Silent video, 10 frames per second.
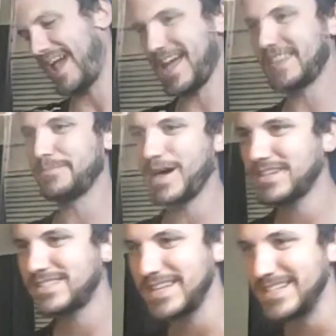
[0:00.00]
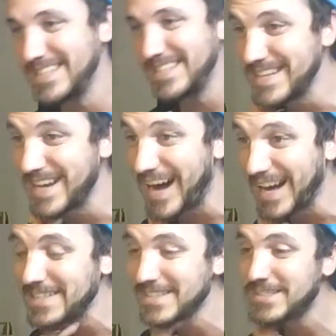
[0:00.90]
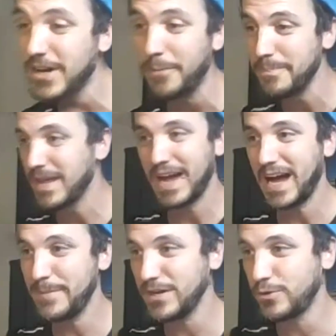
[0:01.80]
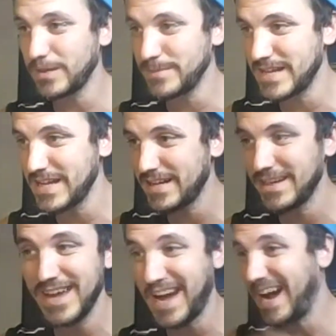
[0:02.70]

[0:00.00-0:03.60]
And the box did not. So I made a quick mistake.